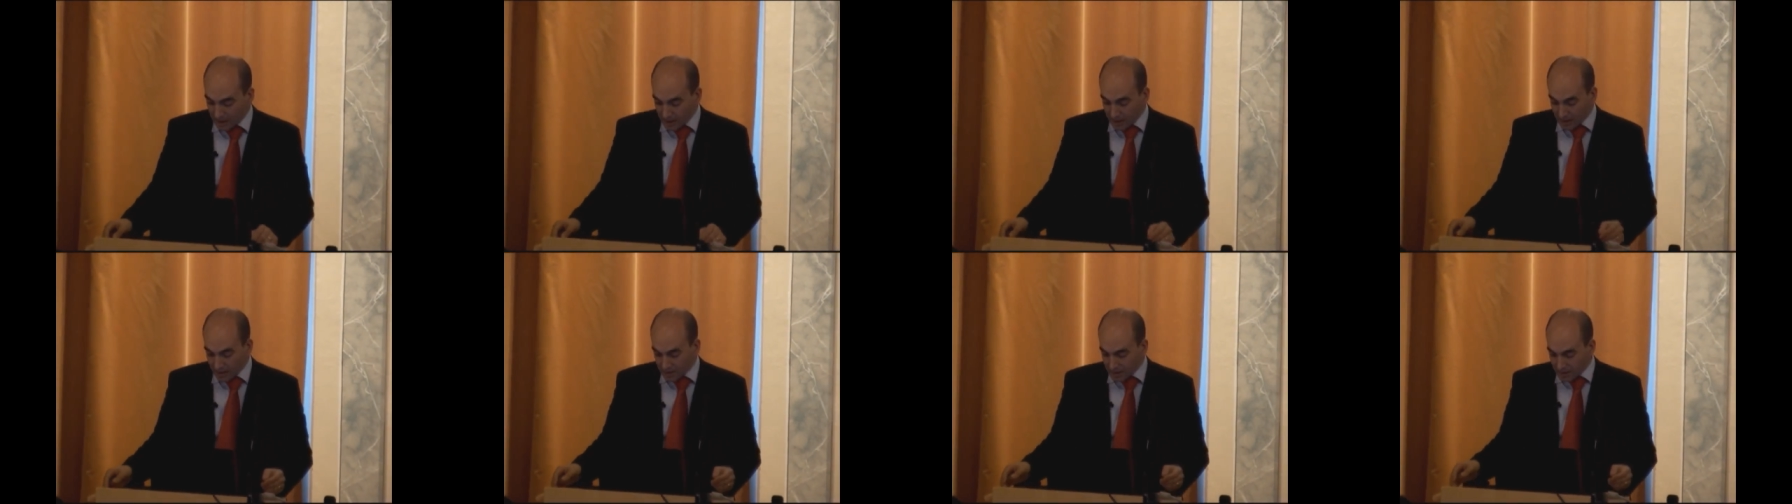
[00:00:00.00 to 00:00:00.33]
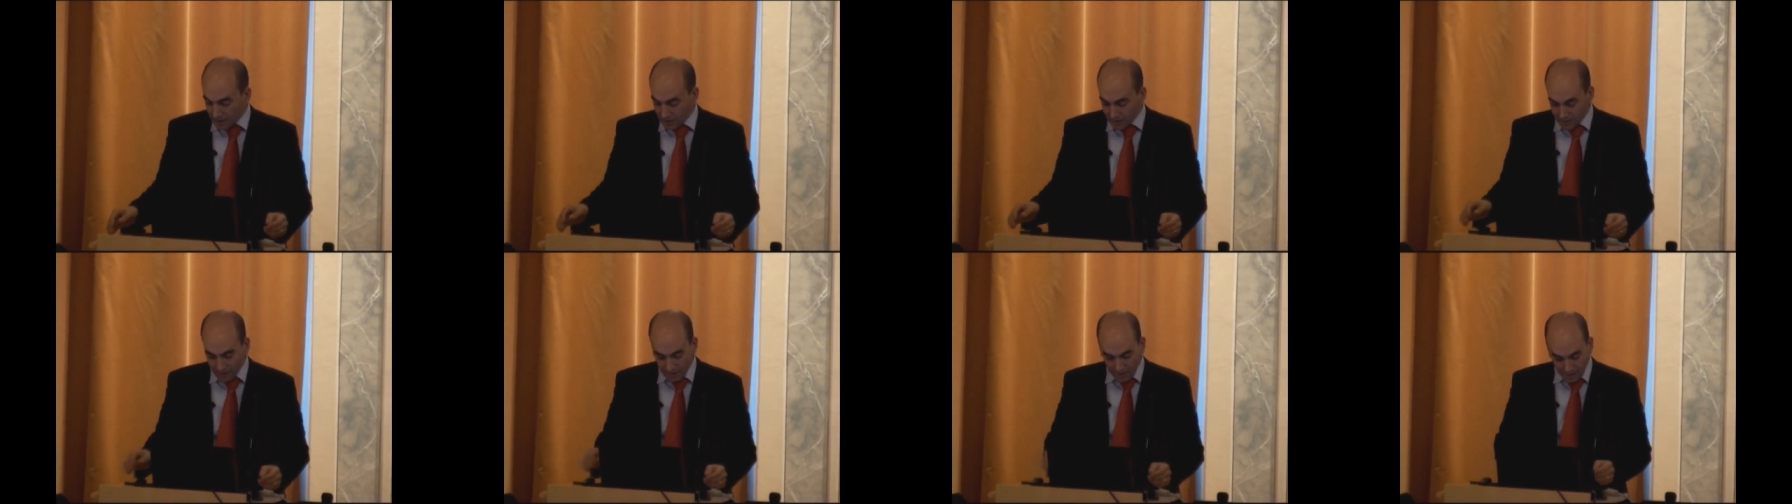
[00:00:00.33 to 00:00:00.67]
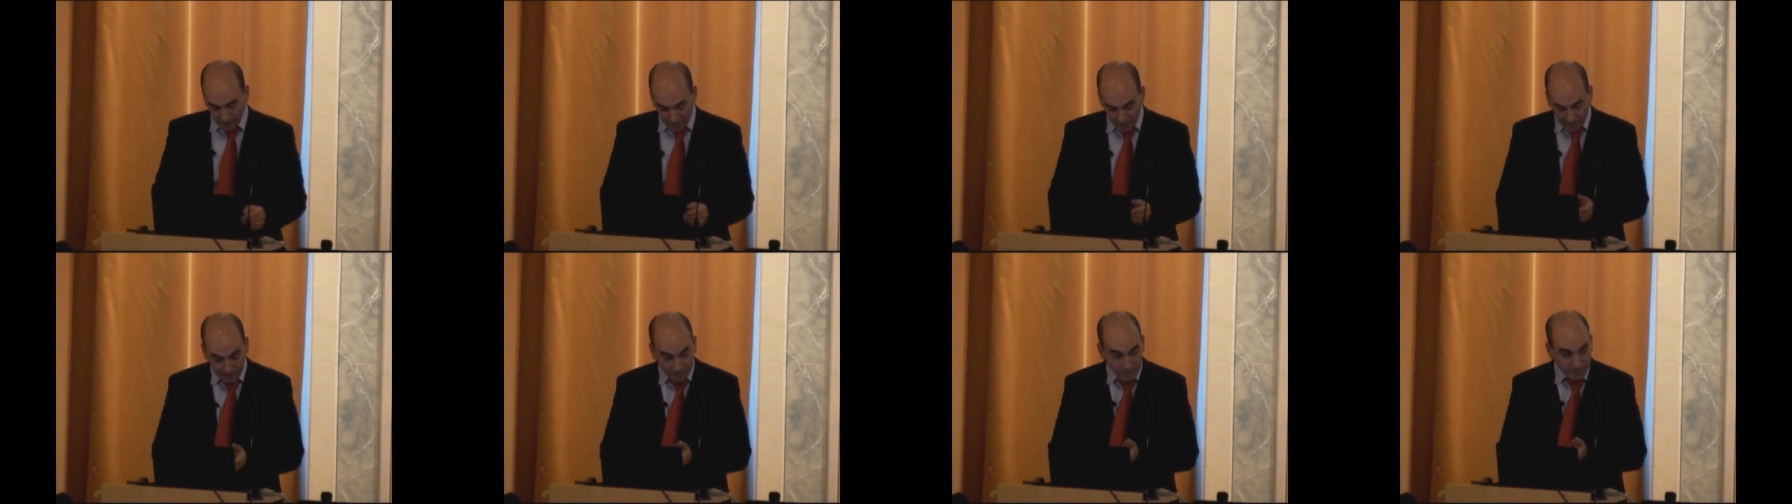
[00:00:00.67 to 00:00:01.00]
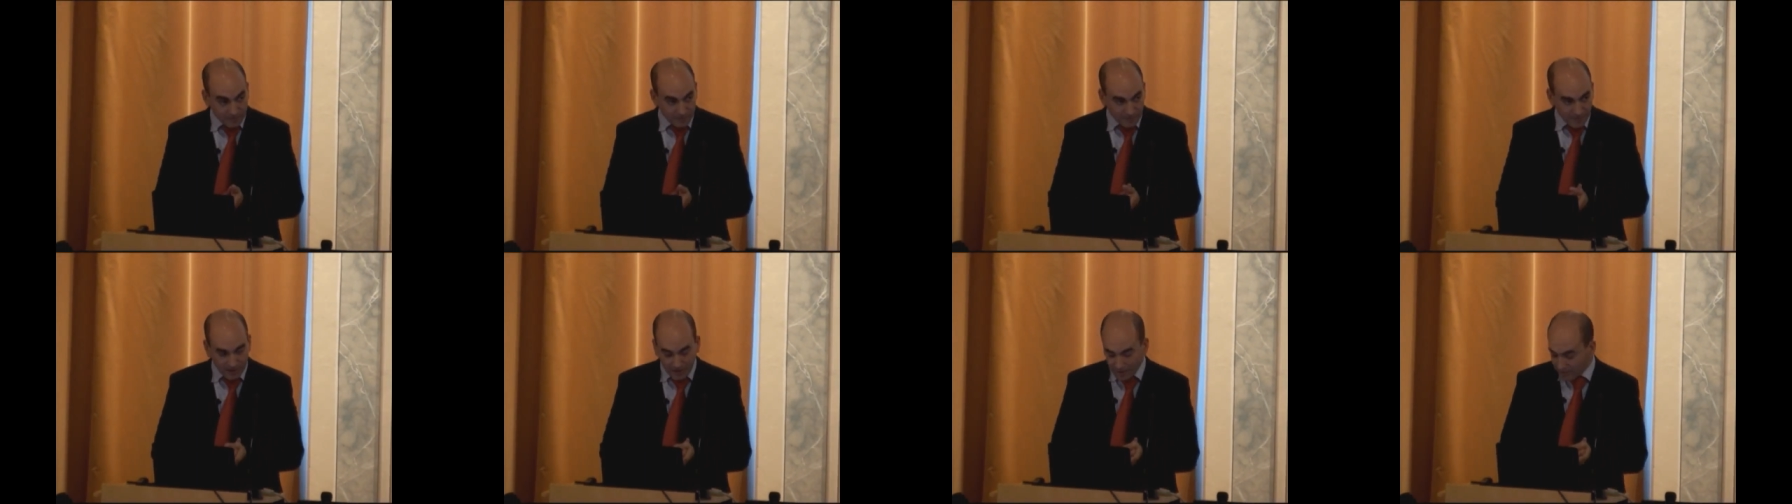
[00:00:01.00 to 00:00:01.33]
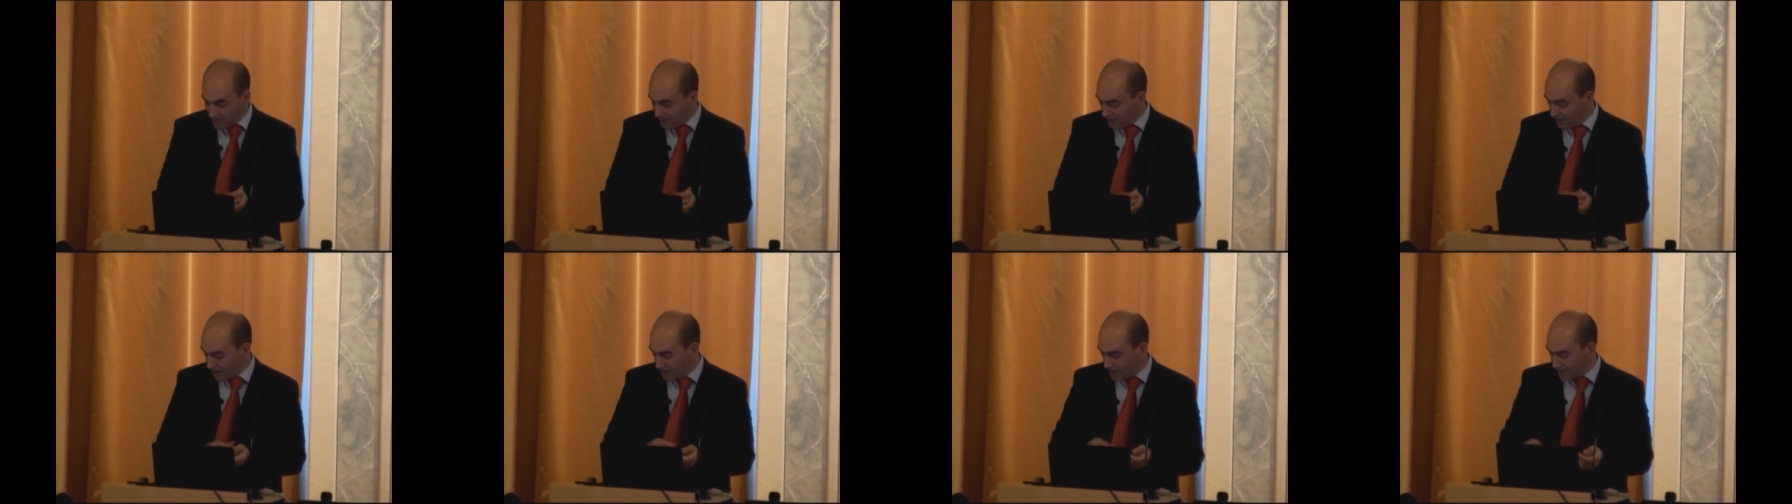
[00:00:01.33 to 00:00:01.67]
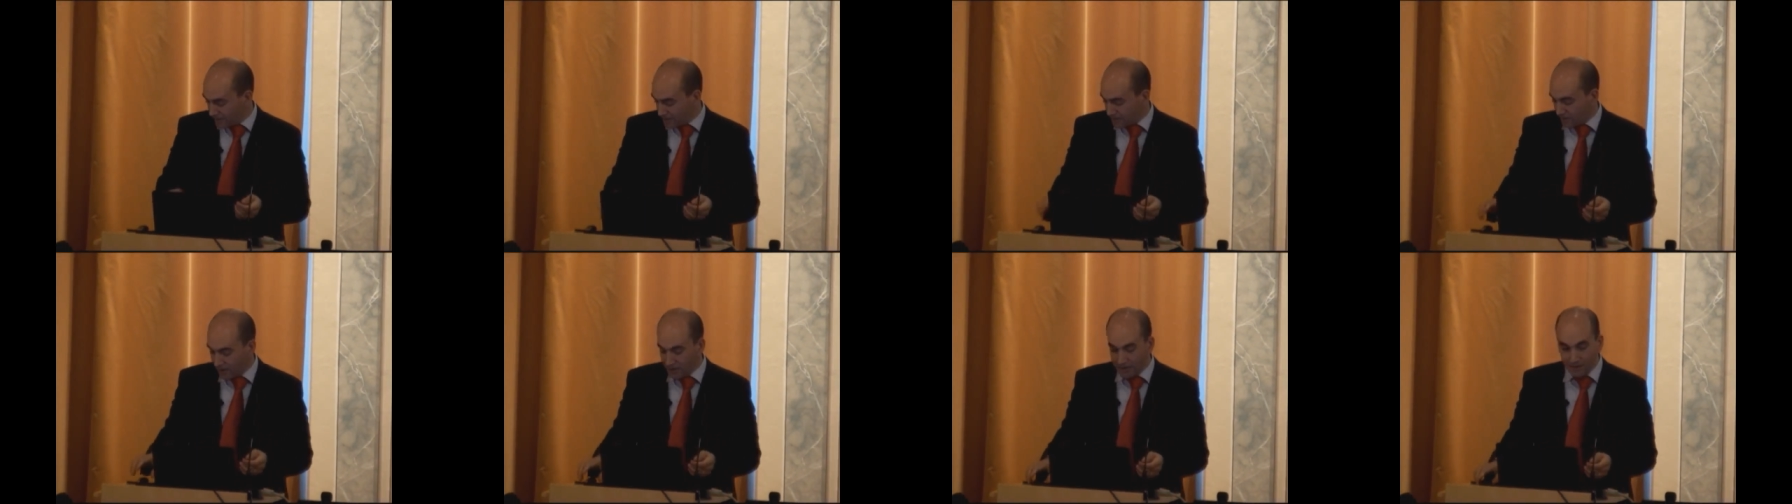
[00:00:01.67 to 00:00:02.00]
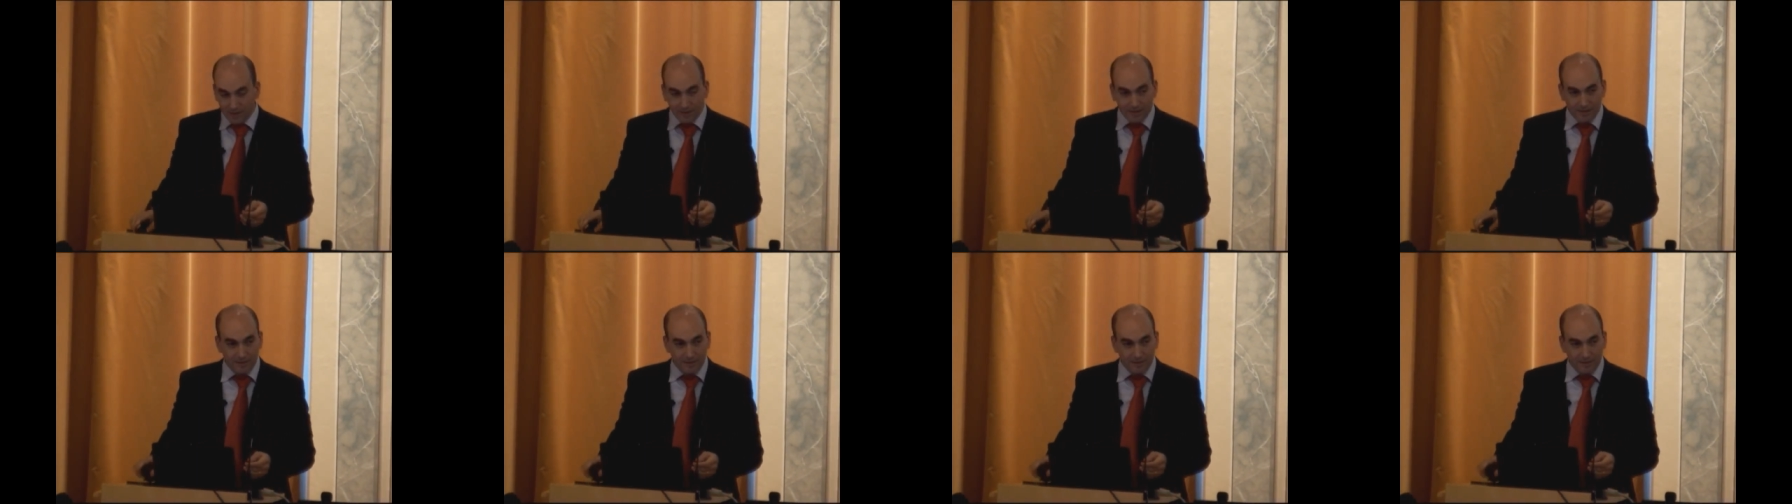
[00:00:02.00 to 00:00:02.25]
So um, Olivier tried to